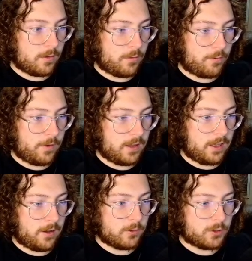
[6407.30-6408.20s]

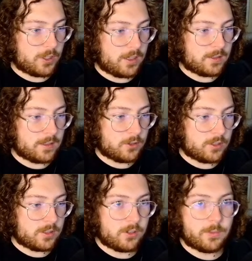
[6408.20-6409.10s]
Philios Genesis,
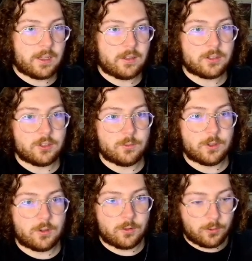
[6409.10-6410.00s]
just learned about it, looks super
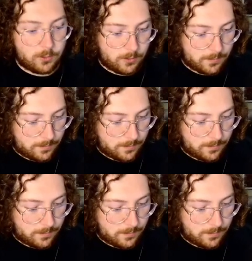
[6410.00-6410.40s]
cool.